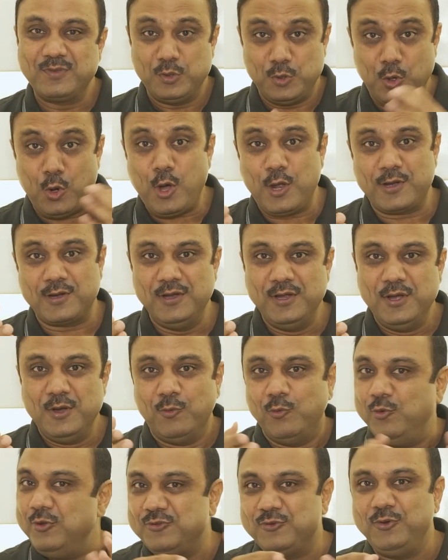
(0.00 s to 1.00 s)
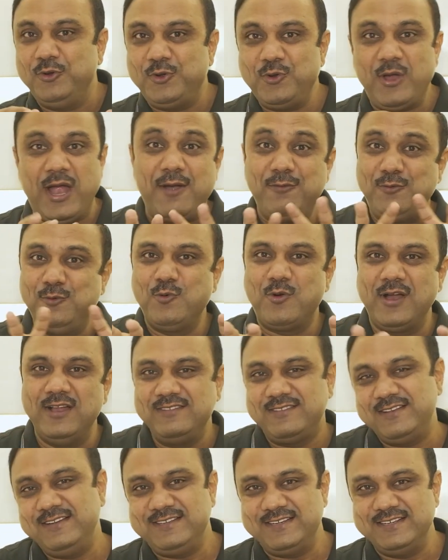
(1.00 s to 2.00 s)
or who is going to have 2
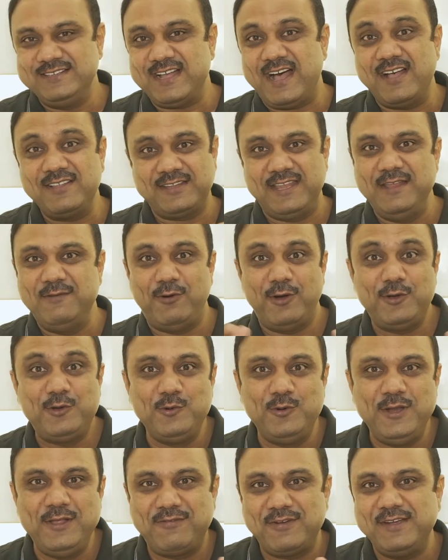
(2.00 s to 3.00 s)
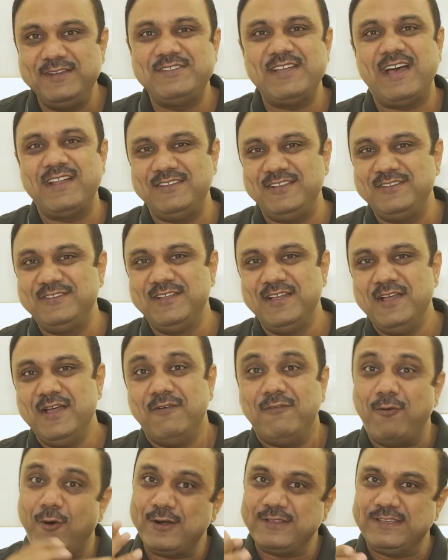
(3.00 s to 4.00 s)
consultants asking for 2 different charges
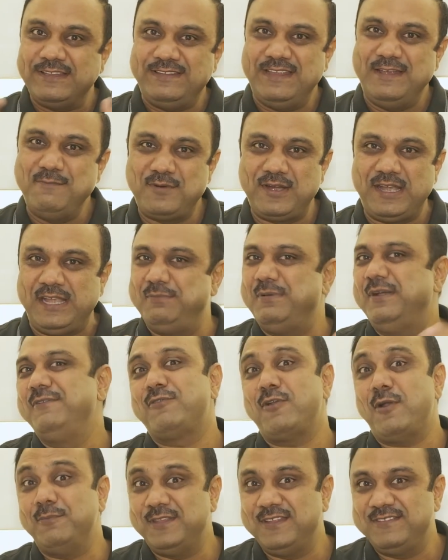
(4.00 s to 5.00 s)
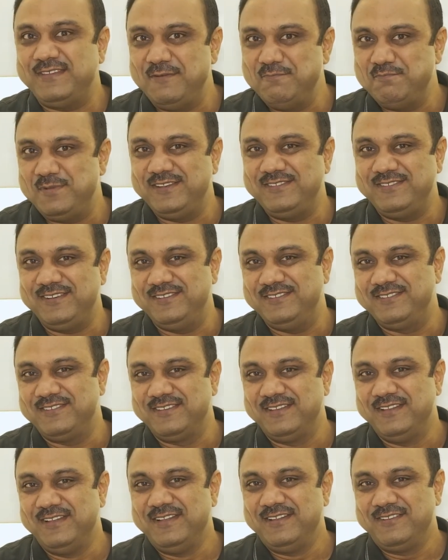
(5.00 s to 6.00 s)
for the same treatment from the same patients,
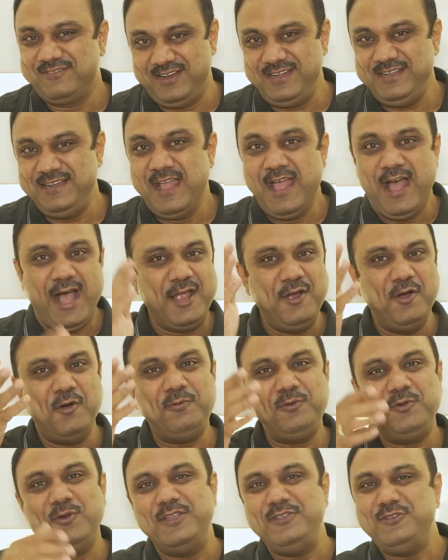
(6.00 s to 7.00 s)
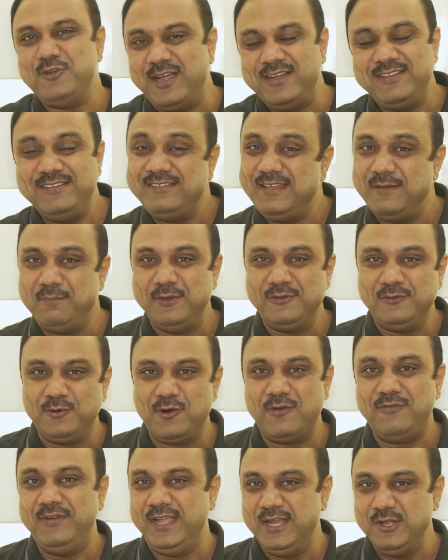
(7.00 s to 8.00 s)
right? I hope you enjoyed this episode
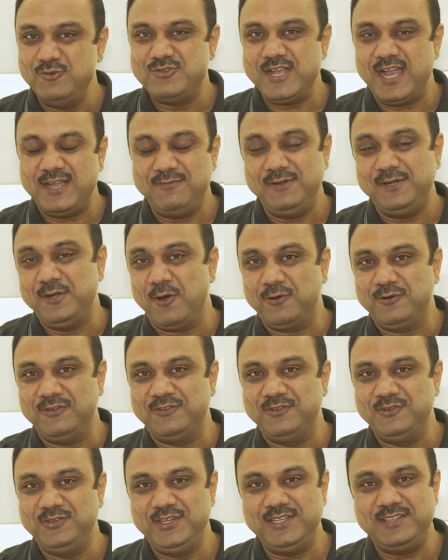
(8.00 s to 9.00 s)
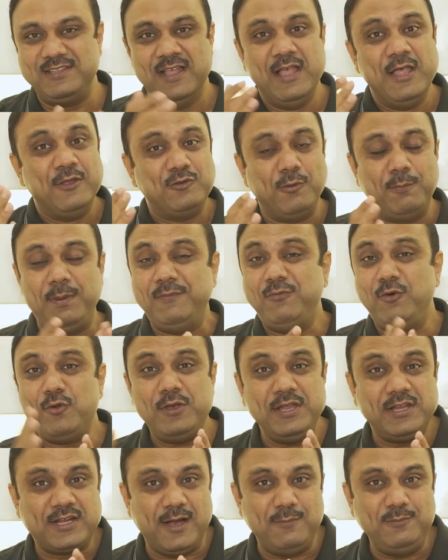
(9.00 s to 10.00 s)
of Educhat with Dr. Sujit. So before
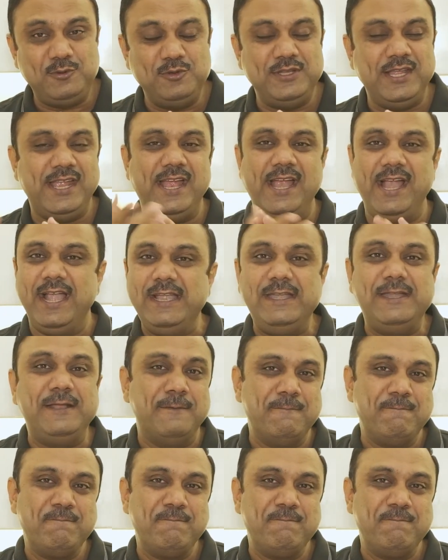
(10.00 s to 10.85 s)
we come to the end